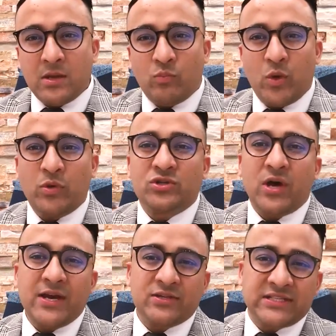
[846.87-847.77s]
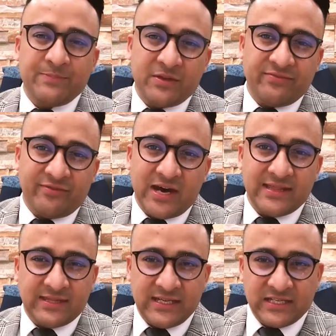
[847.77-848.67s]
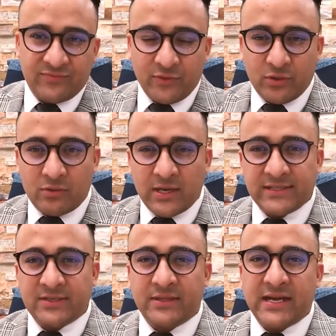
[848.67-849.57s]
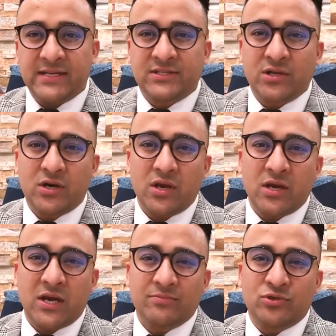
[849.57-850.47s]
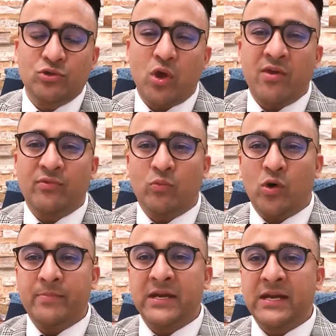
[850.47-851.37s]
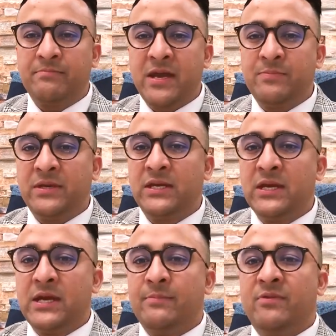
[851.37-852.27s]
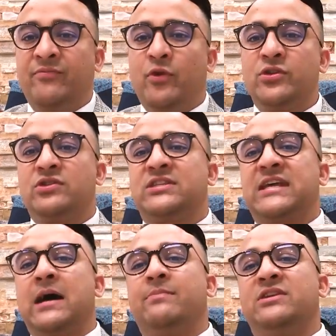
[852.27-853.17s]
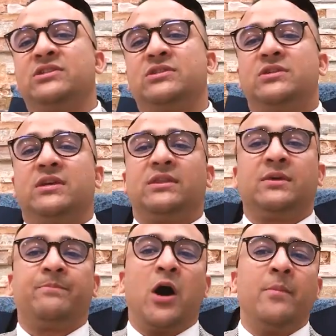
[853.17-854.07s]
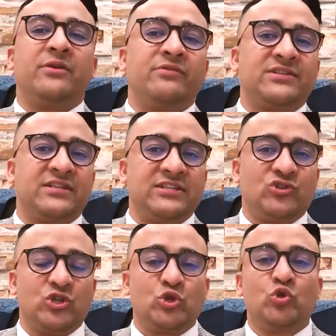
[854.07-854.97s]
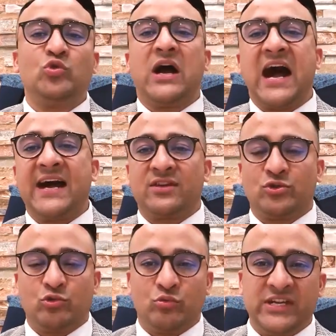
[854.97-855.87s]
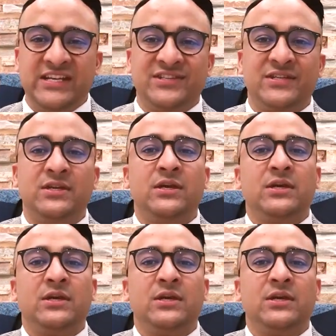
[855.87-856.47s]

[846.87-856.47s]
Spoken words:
We will try to simplify the things for you guys so that it's not too overwhelming, and maybe before you establish the permanent residency is too hard or too easy.